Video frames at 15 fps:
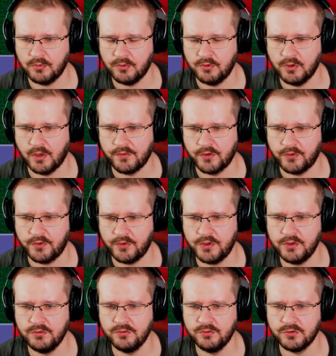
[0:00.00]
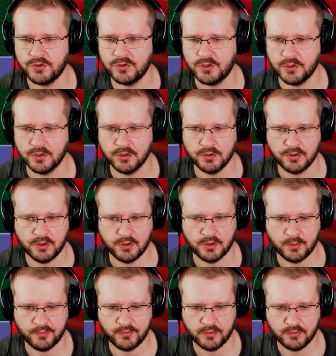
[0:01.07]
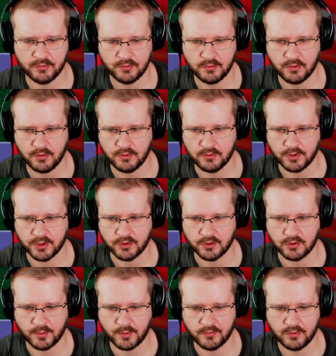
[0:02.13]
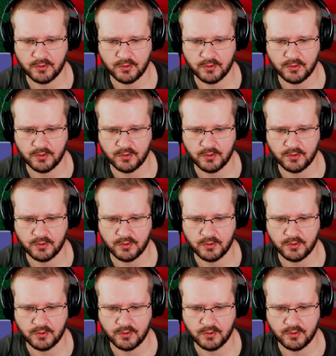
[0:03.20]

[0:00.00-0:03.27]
You have this huge hill on top of it to get on top of.